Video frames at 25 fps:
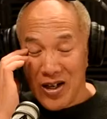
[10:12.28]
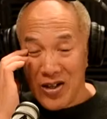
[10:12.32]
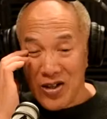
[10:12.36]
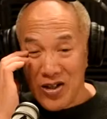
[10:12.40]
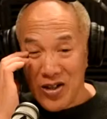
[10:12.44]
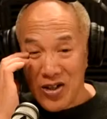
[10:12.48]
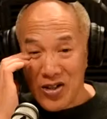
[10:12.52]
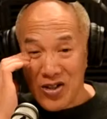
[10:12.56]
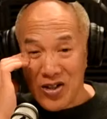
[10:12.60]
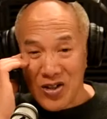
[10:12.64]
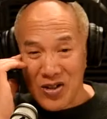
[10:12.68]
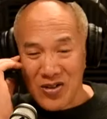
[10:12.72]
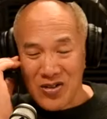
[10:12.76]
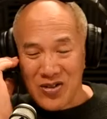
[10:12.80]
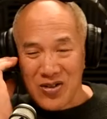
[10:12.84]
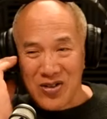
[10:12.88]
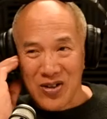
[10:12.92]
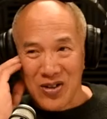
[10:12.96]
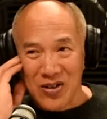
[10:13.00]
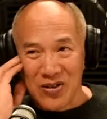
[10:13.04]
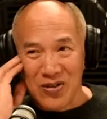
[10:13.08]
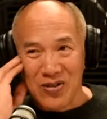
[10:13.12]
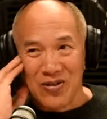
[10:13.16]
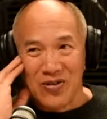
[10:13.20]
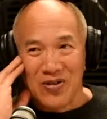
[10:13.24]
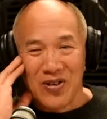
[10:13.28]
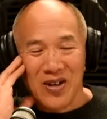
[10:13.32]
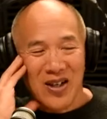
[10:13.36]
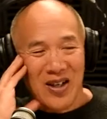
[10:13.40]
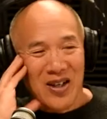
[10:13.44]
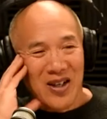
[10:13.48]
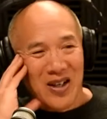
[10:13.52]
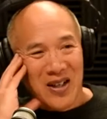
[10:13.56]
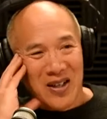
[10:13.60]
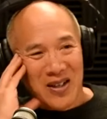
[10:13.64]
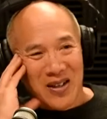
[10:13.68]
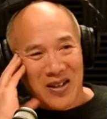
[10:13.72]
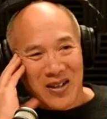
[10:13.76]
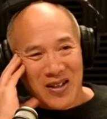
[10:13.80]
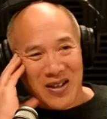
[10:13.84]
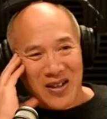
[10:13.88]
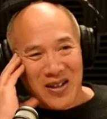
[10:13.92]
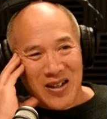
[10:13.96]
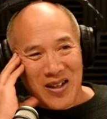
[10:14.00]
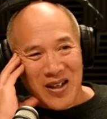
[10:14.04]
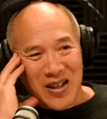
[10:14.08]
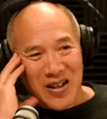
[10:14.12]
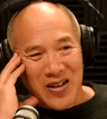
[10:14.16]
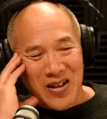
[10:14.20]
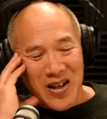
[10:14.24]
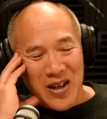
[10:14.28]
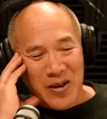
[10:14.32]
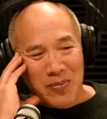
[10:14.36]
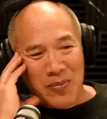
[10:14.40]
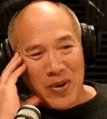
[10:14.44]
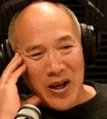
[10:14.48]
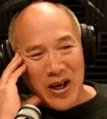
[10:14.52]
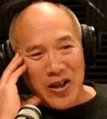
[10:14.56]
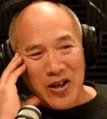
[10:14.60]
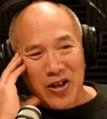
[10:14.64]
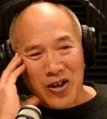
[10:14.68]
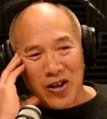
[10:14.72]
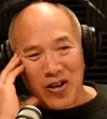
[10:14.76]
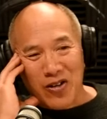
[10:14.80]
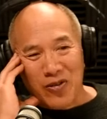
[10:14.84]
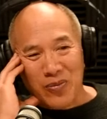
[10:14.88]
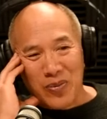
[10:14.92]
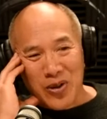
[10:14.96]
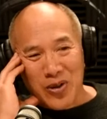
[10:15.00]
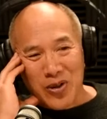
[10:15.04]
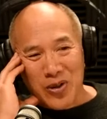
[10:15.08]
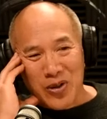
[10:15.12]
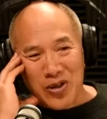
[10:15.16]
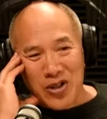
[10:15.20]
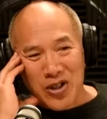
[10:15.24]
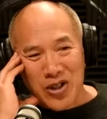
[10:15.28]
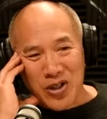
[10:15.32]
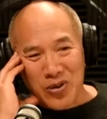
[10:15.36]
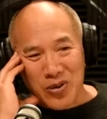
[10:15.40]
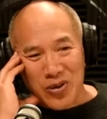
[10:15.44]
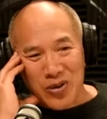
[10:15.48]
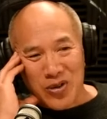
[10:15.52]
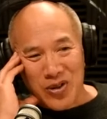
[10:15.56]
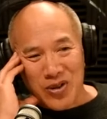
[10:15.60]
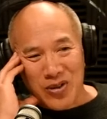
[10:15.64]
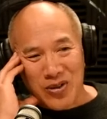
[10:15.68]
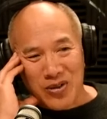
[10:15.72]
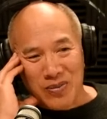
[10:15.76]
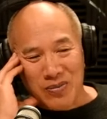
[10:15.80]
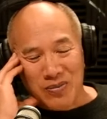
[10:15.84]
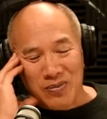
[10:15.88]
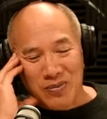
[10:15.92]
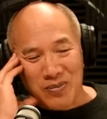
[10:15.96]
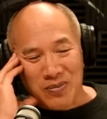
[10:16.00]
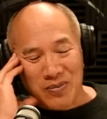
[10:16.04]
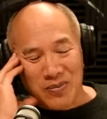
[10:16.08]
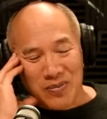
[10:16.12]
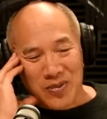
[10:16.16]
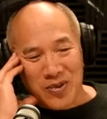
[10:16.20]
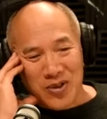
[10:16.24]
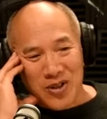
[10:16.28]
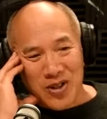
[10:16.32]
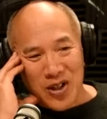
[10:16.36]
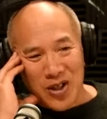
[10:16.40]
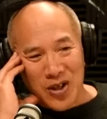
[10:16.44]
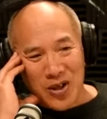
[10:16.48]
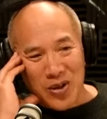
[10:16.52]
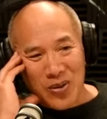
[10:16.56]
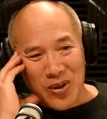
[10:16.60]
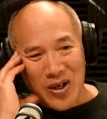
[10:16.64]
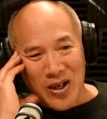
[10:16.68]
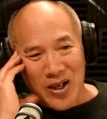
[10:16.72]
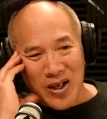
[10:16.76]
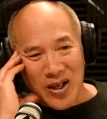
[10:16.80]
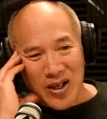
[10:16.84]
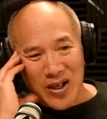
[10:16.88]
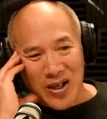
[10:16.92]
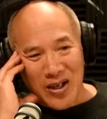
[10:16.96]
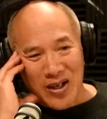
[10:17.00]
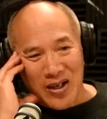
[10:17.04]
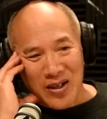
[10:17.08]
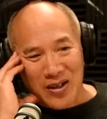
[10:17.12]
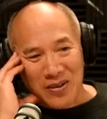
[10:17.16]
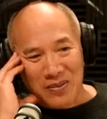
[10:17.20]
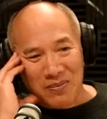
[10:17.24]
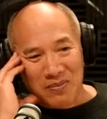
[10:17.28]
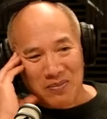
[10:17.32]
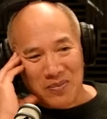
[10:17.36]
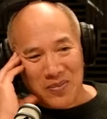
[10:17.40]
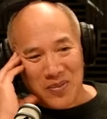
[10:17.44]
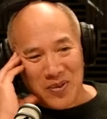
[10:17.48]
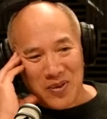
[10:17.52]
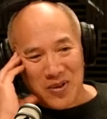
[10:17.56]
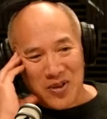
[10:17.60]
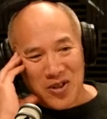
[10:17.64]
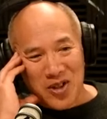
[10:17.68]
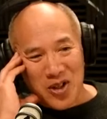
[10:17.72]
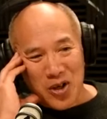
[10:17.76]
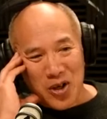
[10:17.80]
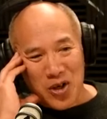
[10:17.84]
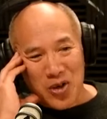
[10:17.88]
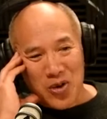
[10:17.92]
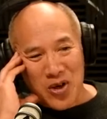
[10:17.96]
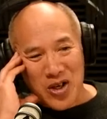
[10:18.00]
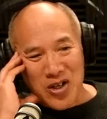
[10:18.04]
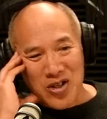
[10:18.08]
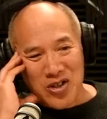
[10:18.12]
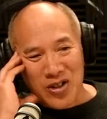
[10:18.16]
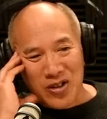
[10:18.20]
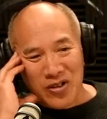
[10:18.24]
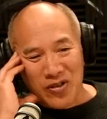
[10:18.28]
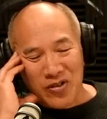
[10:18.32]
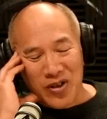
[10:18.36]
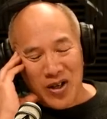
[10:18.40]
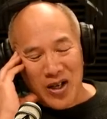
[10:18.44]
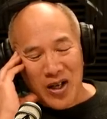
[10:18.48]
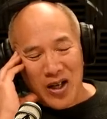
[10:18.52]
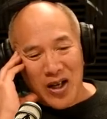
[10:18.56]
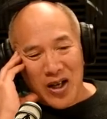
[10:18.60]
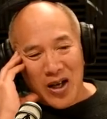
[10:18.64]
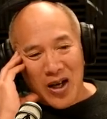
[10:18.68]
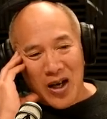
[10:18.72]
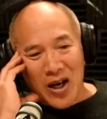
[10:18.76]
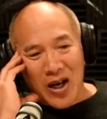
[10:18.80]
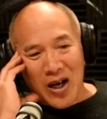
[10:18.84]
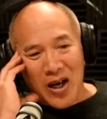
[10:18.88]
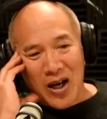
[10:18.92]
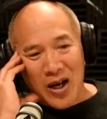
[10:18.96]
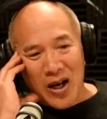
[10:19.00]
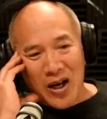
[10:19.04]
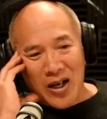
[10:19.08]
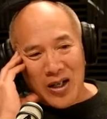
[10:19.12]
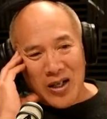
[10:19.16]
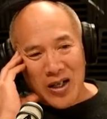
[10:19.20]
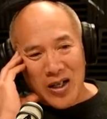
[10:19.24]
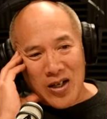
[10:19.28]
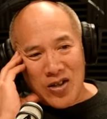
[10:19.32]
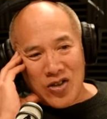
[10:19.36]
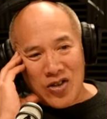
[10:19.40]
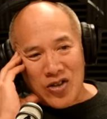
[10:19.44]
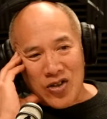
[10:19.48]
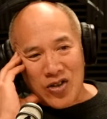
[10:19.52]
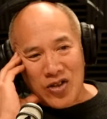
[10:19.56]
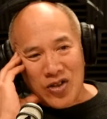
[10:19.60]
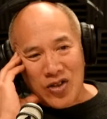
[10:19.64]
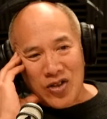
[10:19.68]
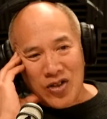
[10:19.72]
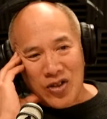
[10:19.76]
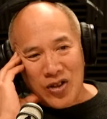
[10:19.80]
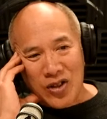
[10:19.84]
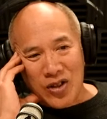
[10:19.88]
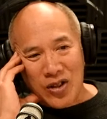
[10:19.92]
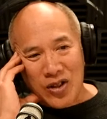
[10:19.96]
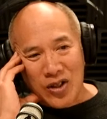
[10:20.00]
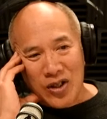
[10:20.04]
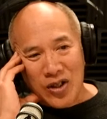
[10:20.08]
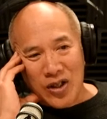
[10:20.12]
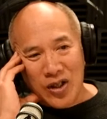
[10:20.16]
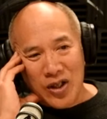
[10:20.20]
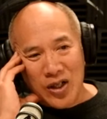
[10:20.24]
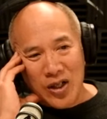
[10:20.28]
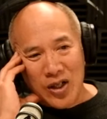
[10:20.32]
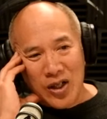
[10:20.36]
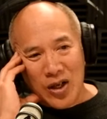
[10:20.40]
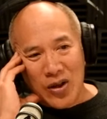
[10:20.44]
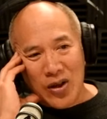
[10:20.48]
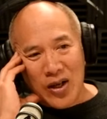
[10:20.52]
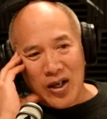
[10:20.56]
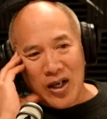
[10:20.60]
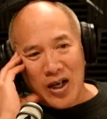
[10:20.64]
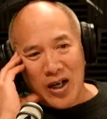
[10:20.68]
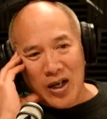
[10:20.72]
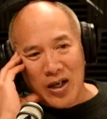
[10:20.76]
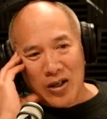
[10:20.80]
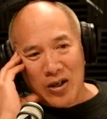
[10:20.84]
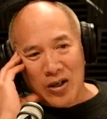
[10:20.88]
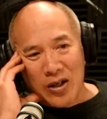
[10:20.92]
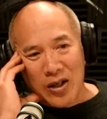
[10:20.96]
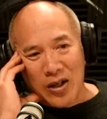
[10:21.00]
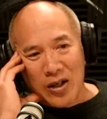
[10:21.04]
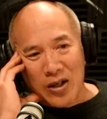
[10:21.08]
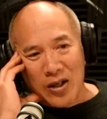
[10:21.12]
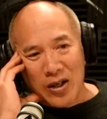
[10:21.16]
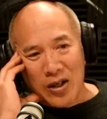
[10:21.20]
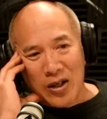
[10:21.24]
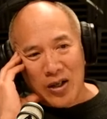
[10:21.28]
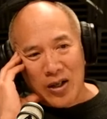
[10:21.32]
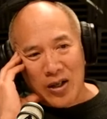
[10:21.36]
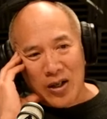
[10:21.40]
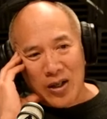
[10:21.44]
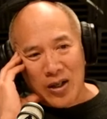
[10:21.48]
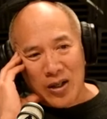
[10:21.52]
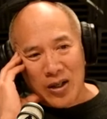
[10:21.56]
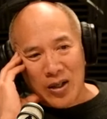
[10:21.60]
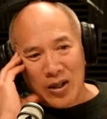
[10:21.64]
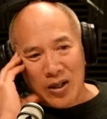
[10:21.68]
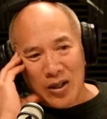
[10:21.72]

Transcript: who used to sort of you know, they back off because she was so uh, so aggressive. Yeah. I, I guess, you know, again, it,